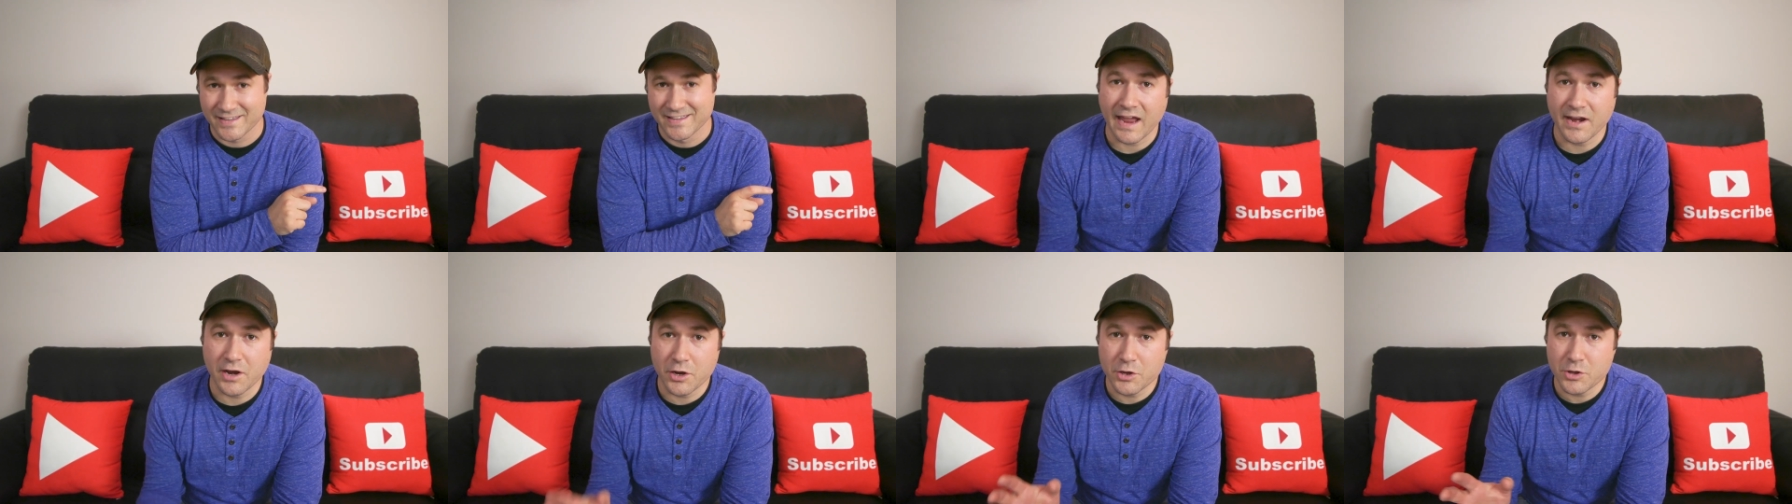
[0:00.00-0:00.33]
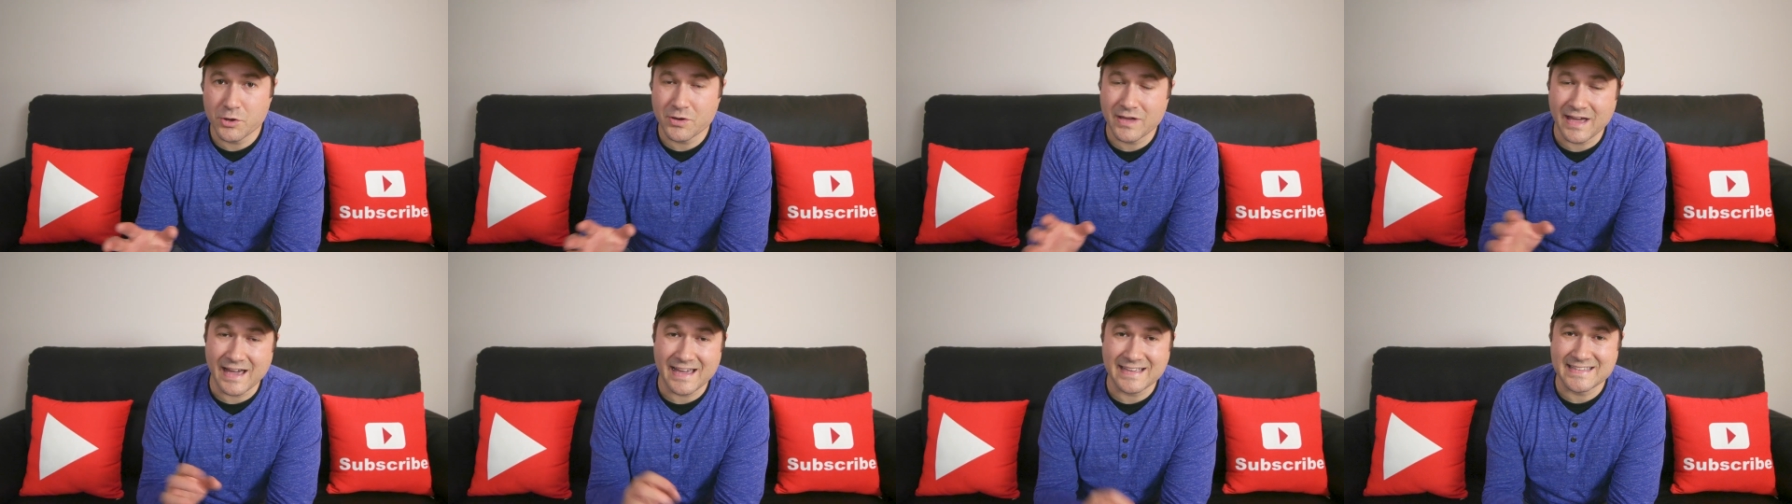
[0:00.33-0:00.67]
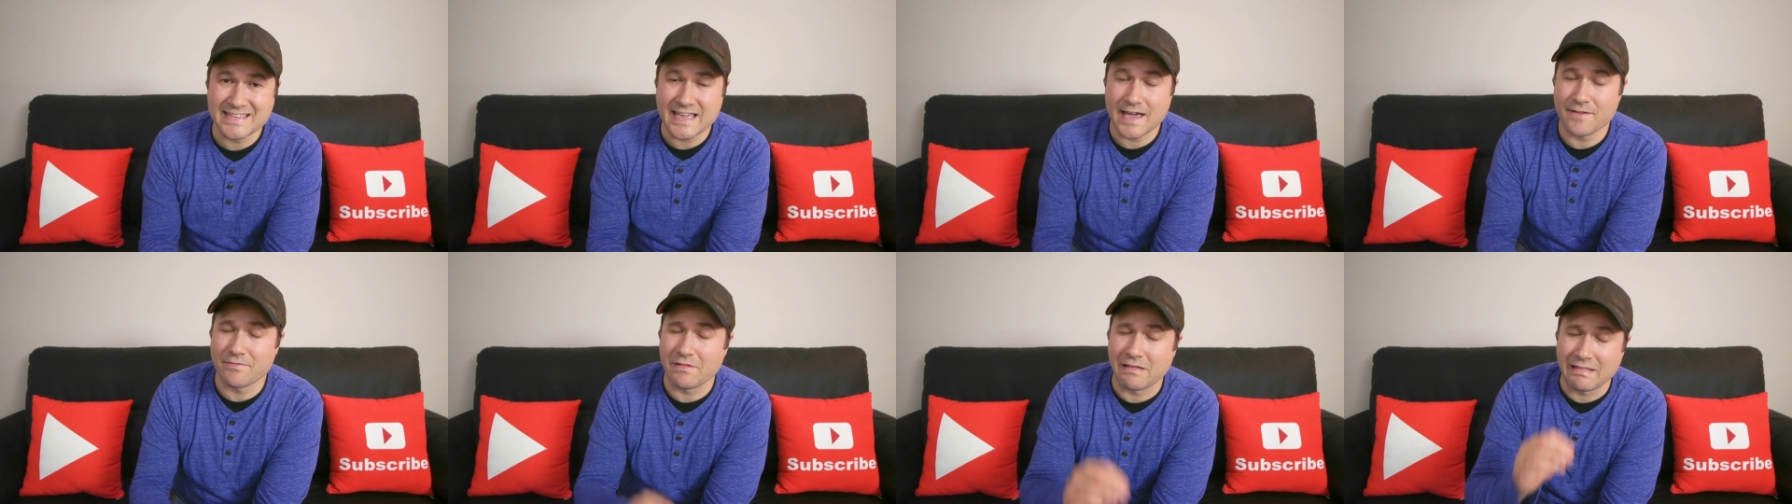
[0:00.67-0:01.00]
I know you guys
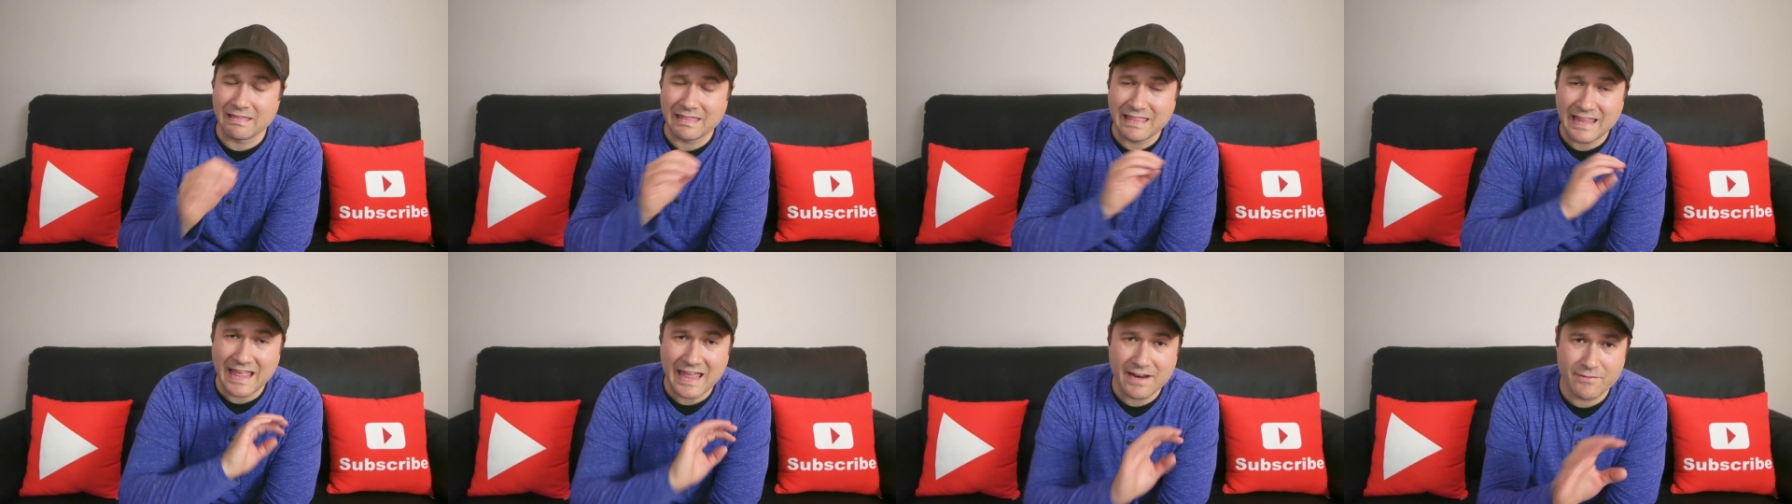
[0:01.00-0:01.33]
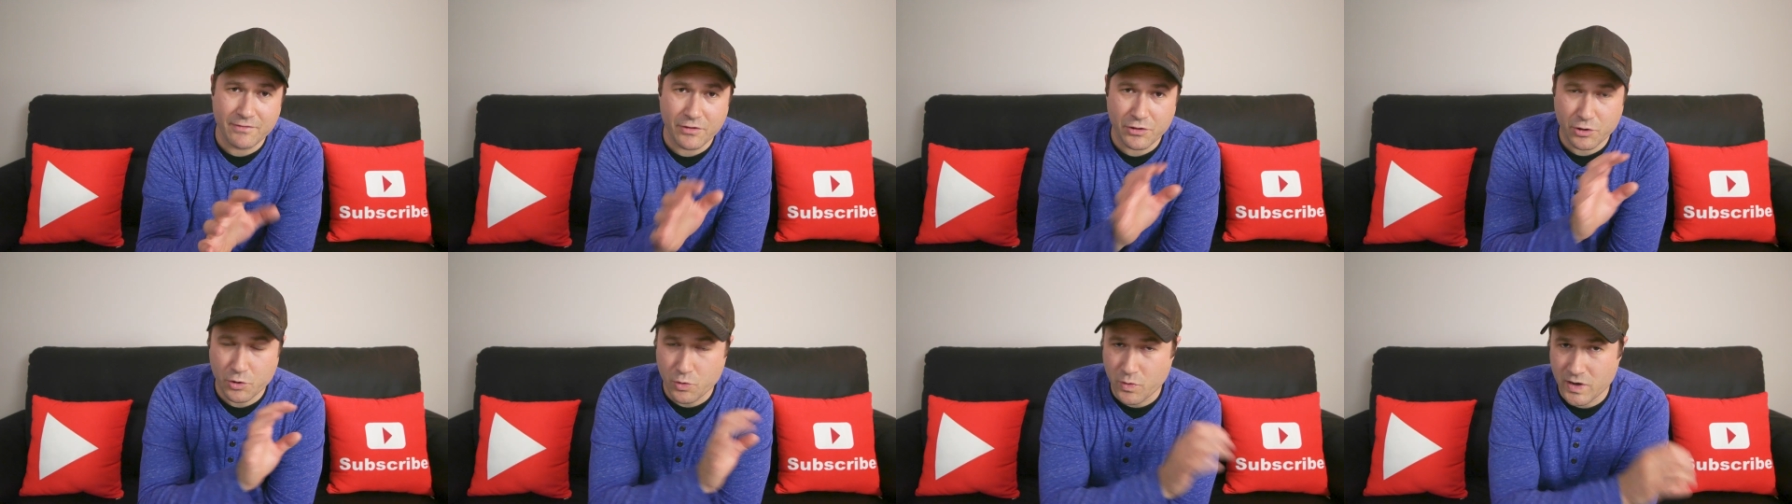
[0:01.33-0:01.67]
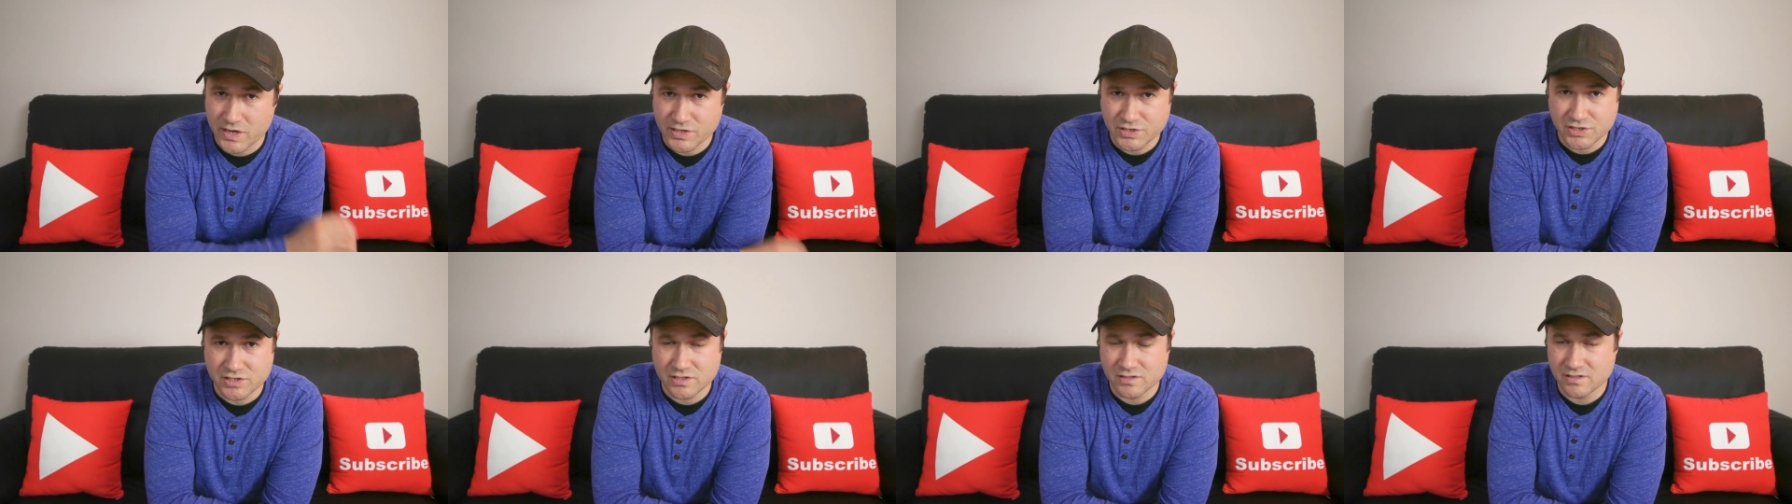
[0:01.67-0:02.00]
have a lot of other
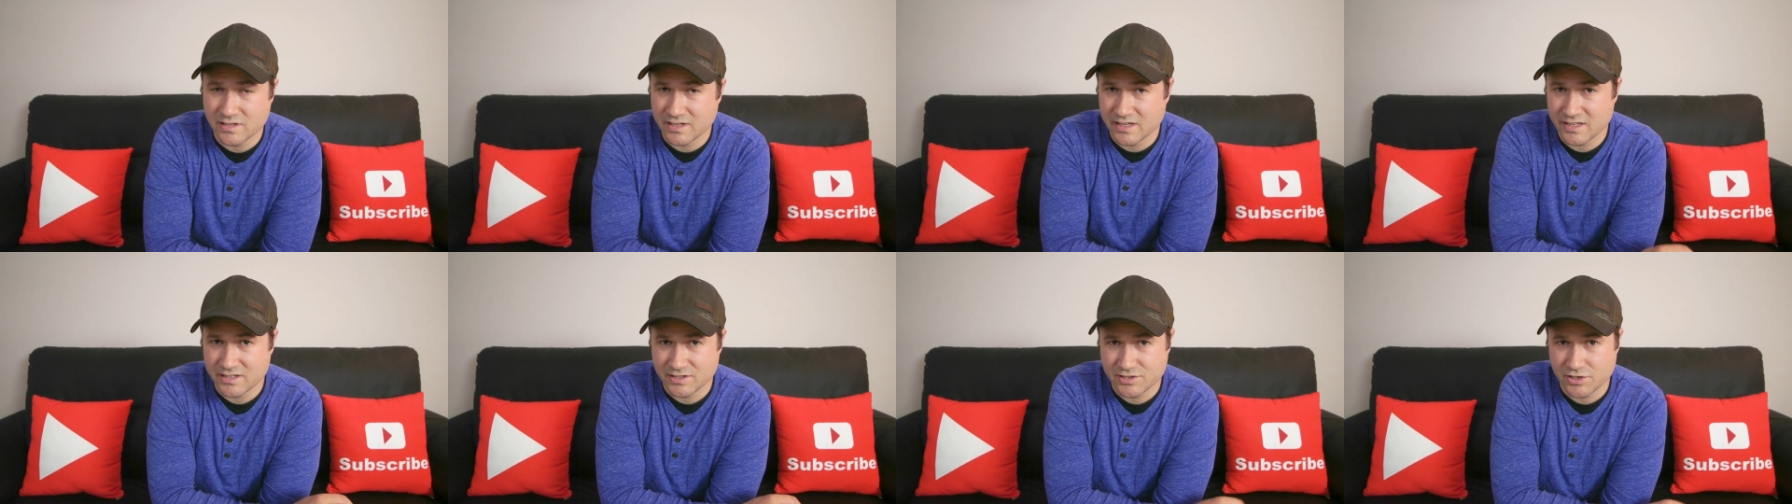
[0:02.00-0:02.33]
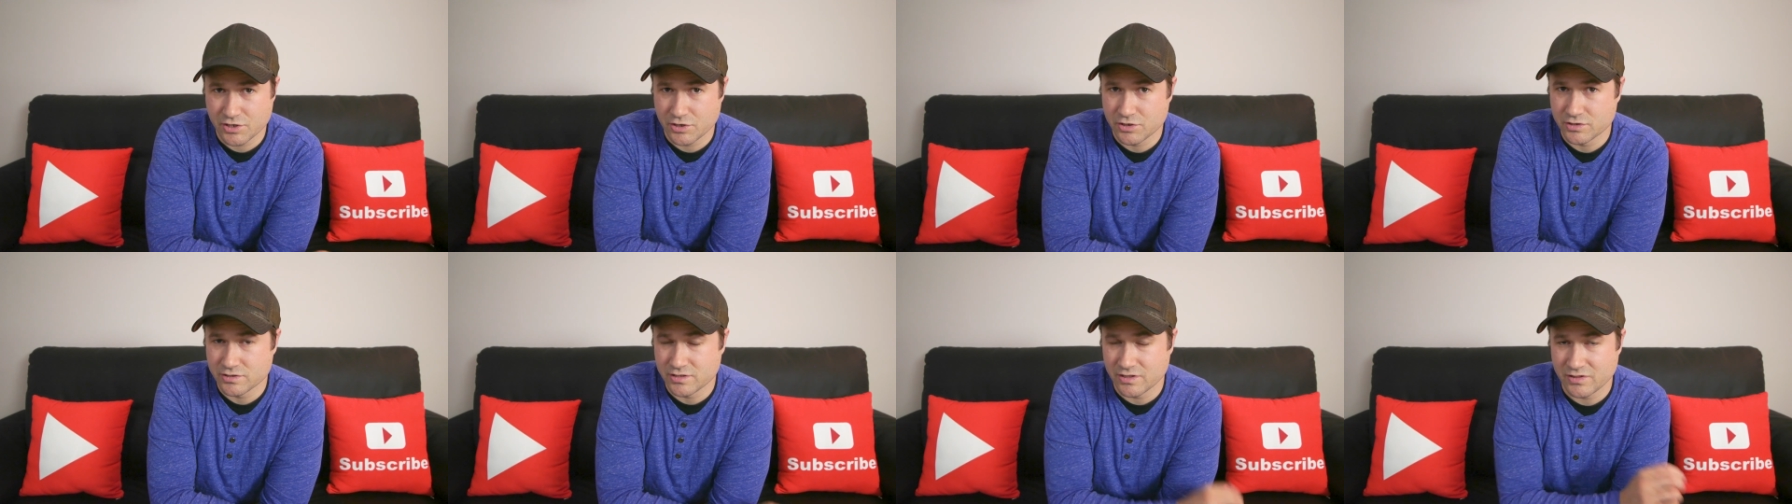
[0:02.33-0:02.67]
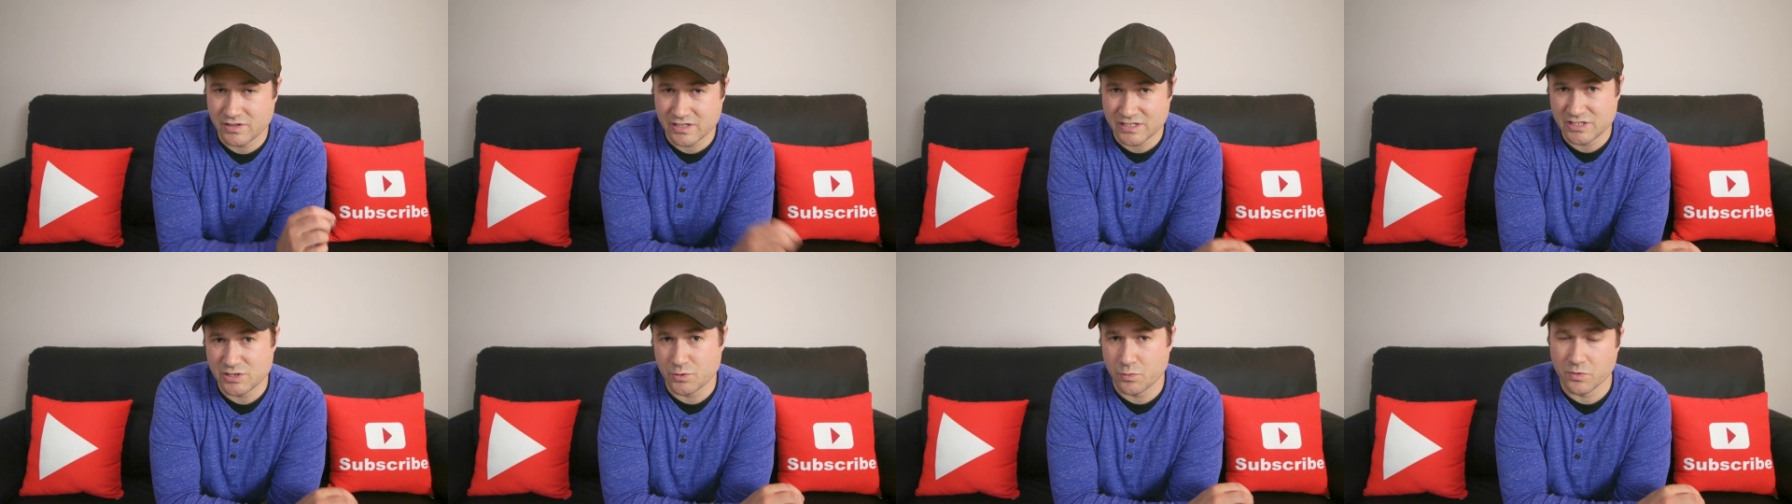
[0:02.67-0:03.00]
questions and concerns and
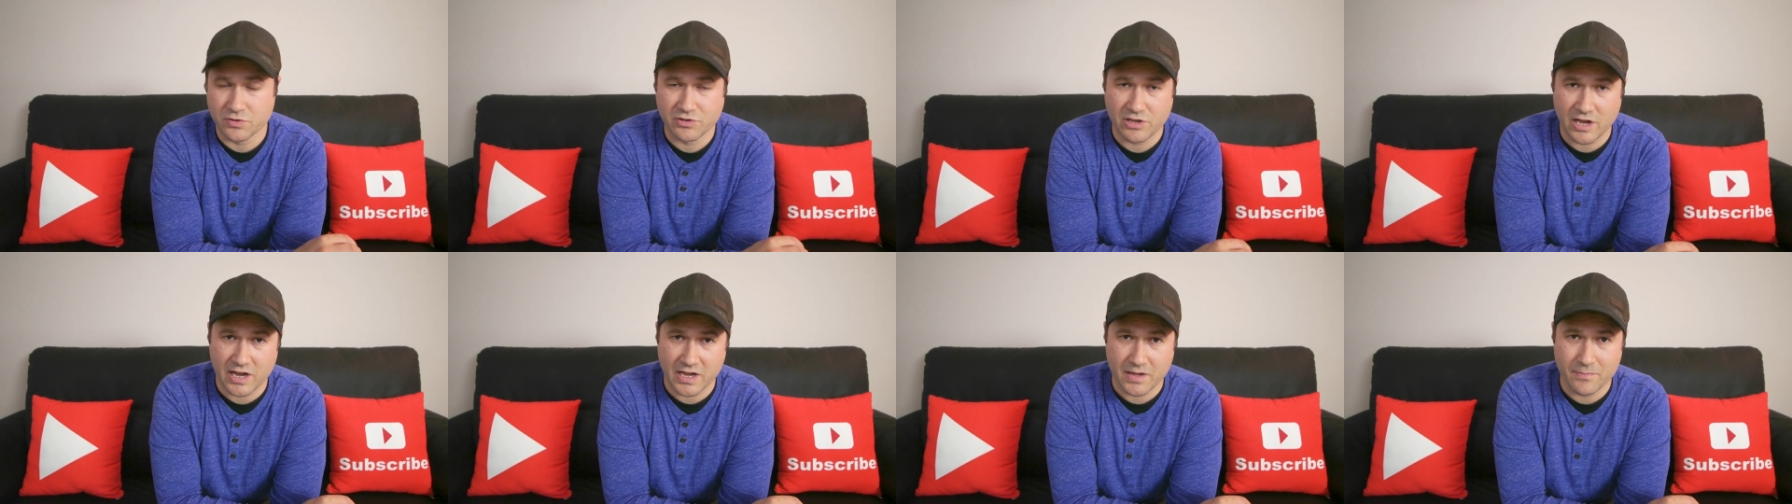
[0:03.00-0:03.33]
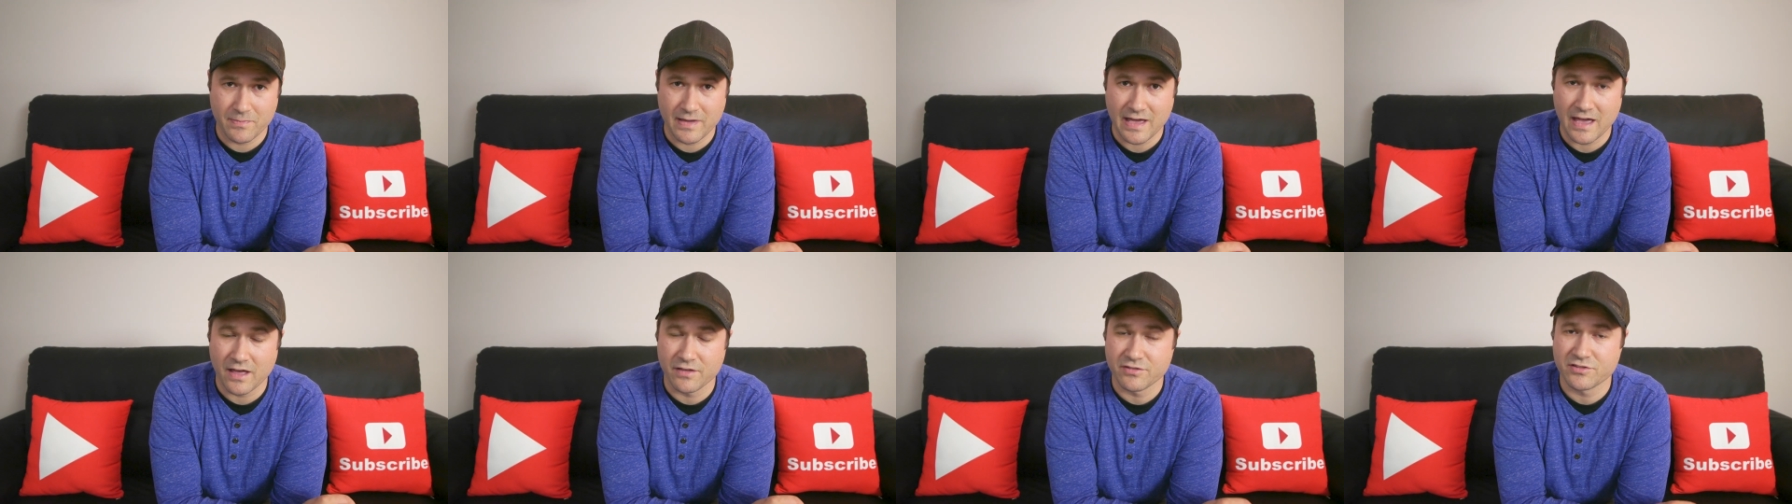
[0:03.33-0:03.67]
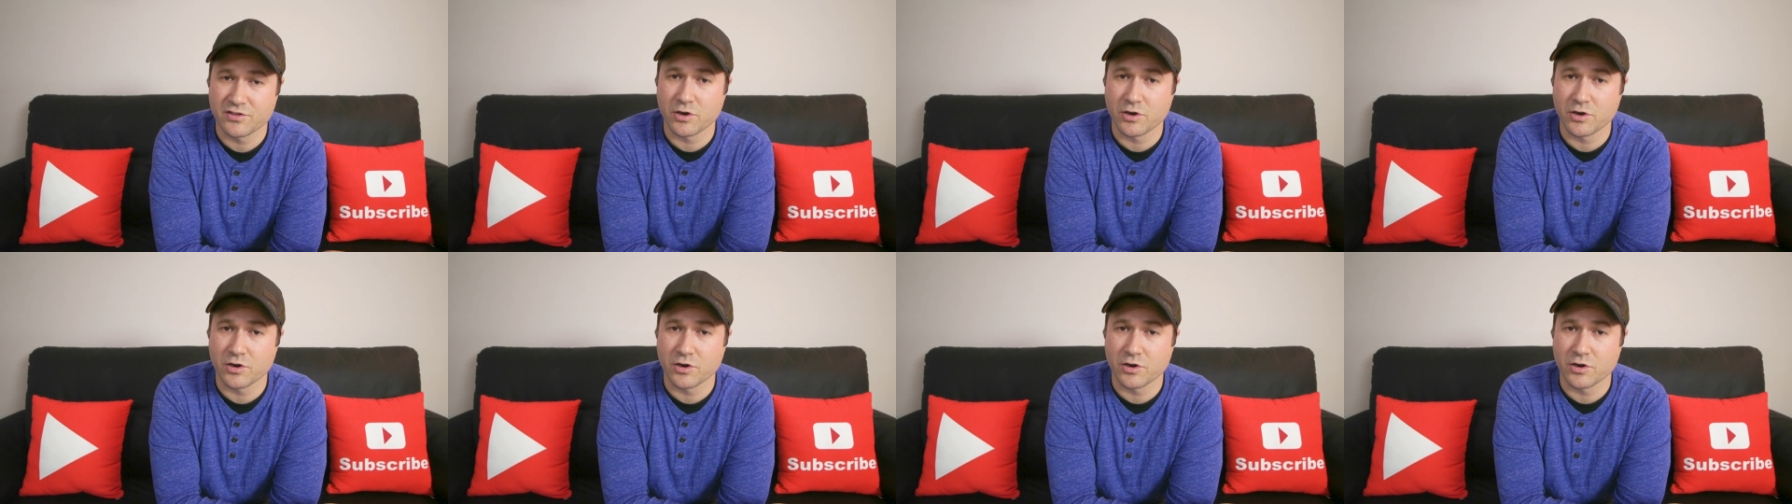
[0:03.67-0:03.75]
things you wanna talk about,